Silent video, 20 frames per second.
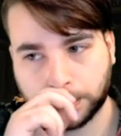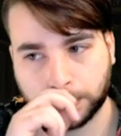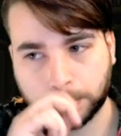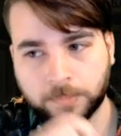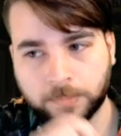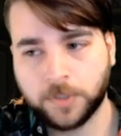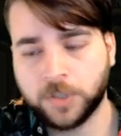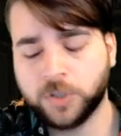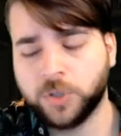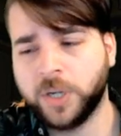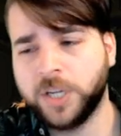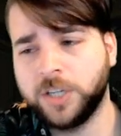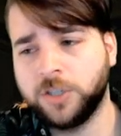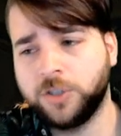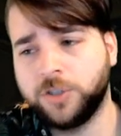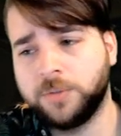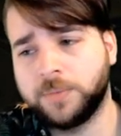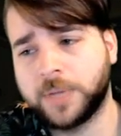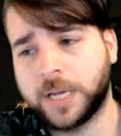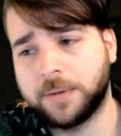So I
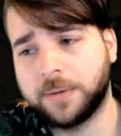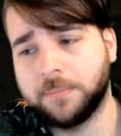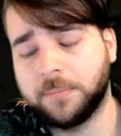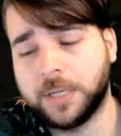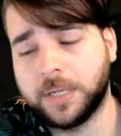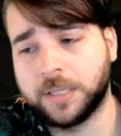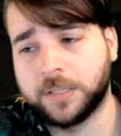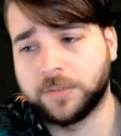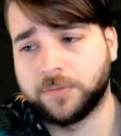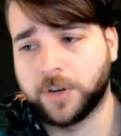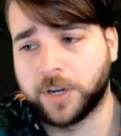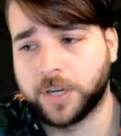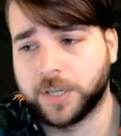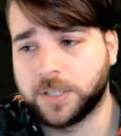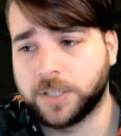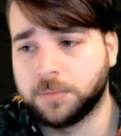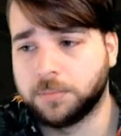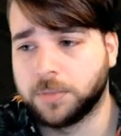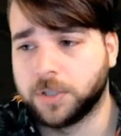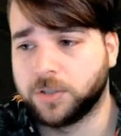assume that is very
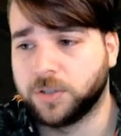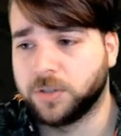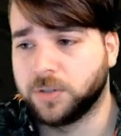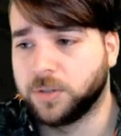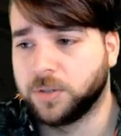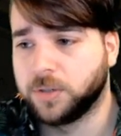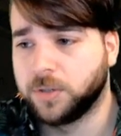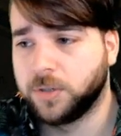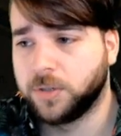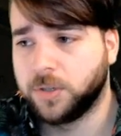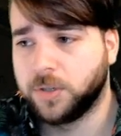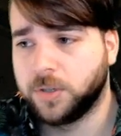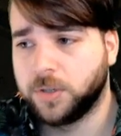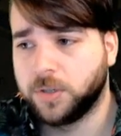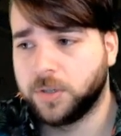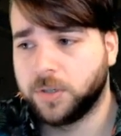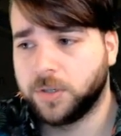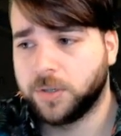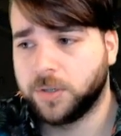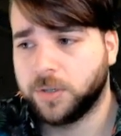similar to
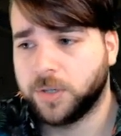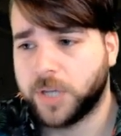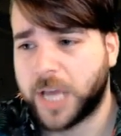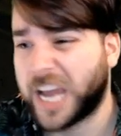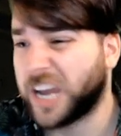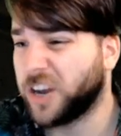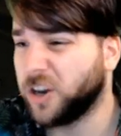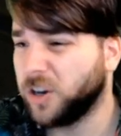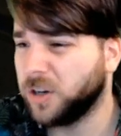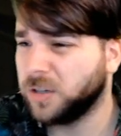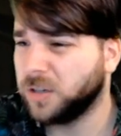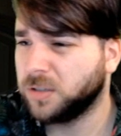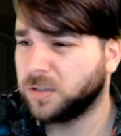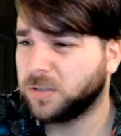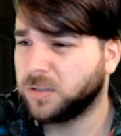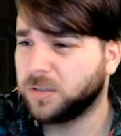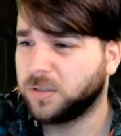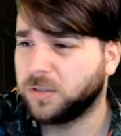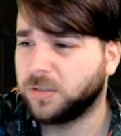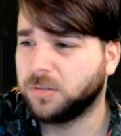Echo?
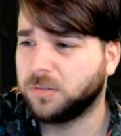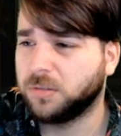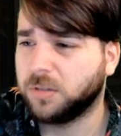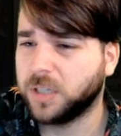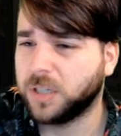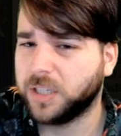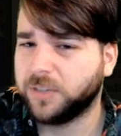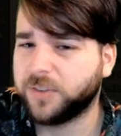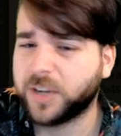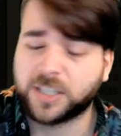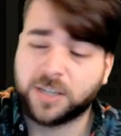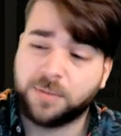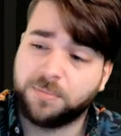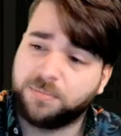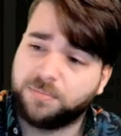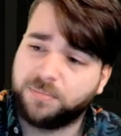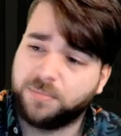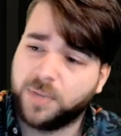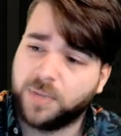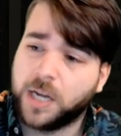In fact,
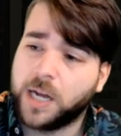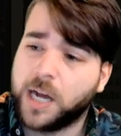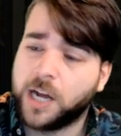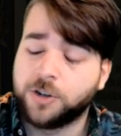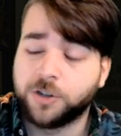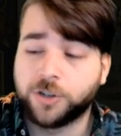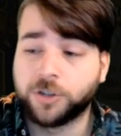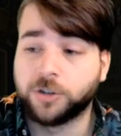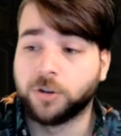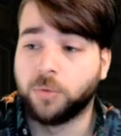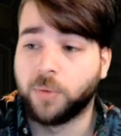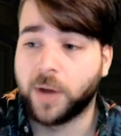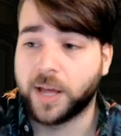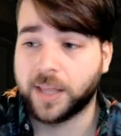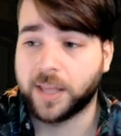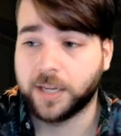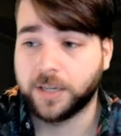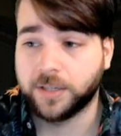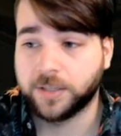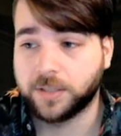I'm unsure why
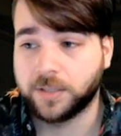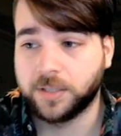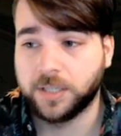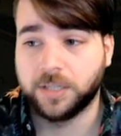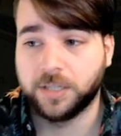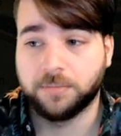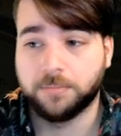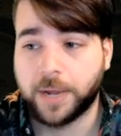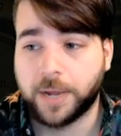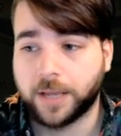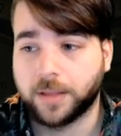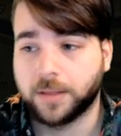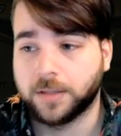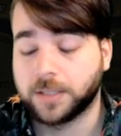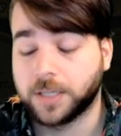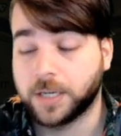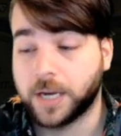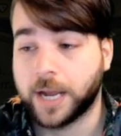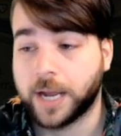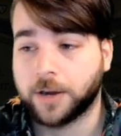they just didn't make this
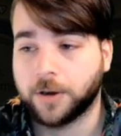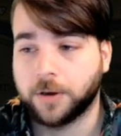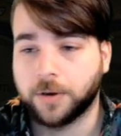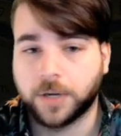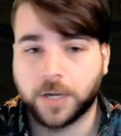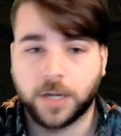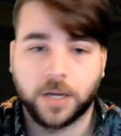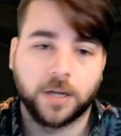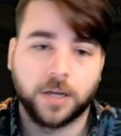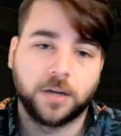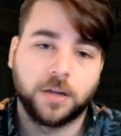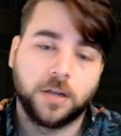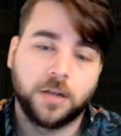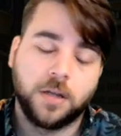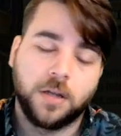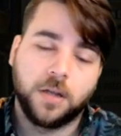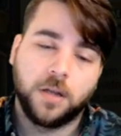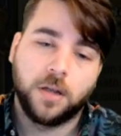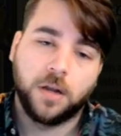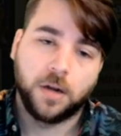an Echo card.
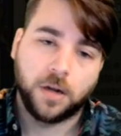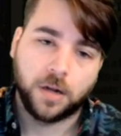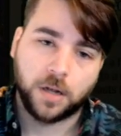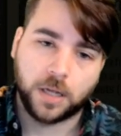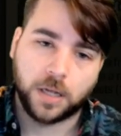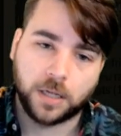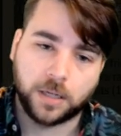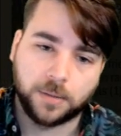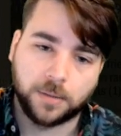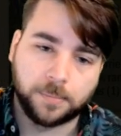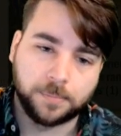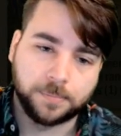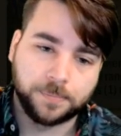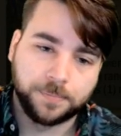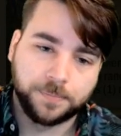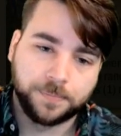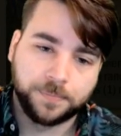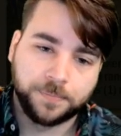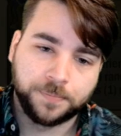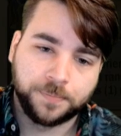
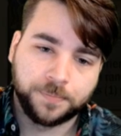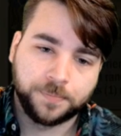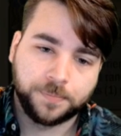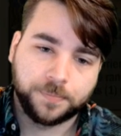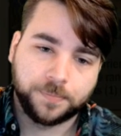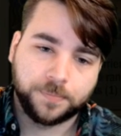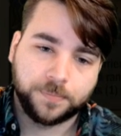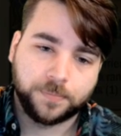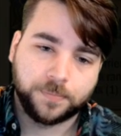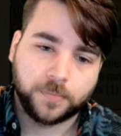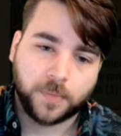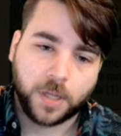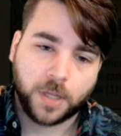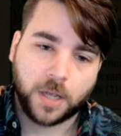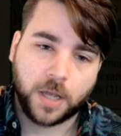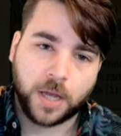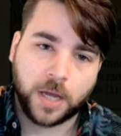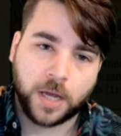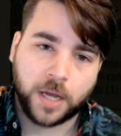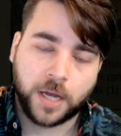
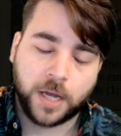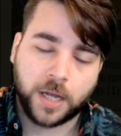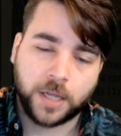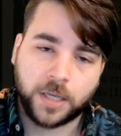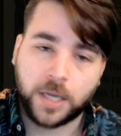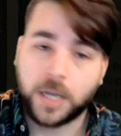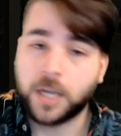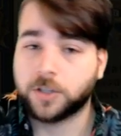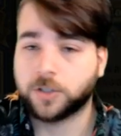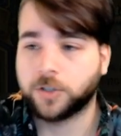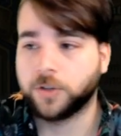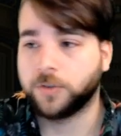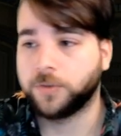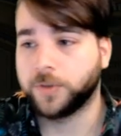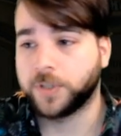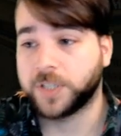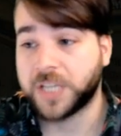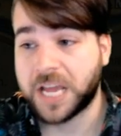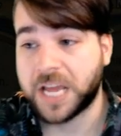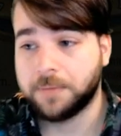Yeah, so for
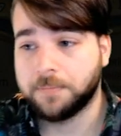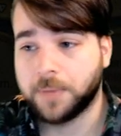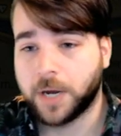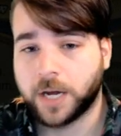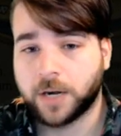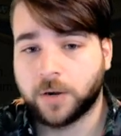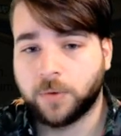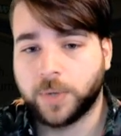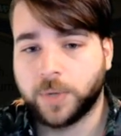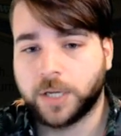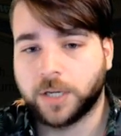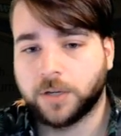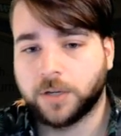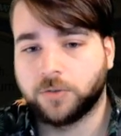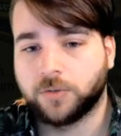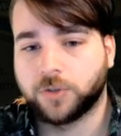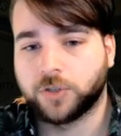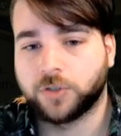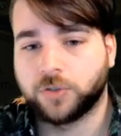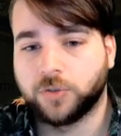10 mana, we can
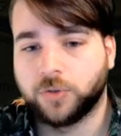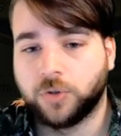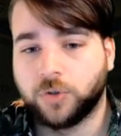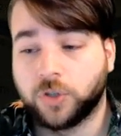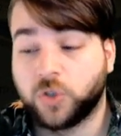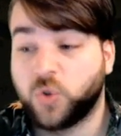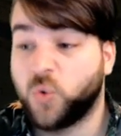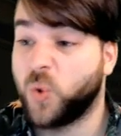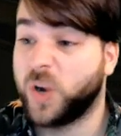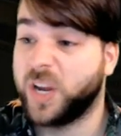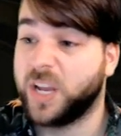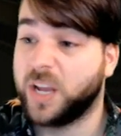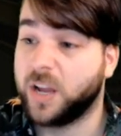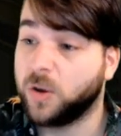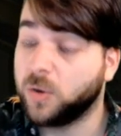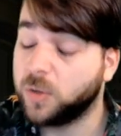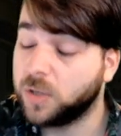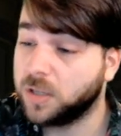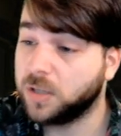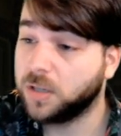restore 20
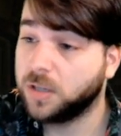health,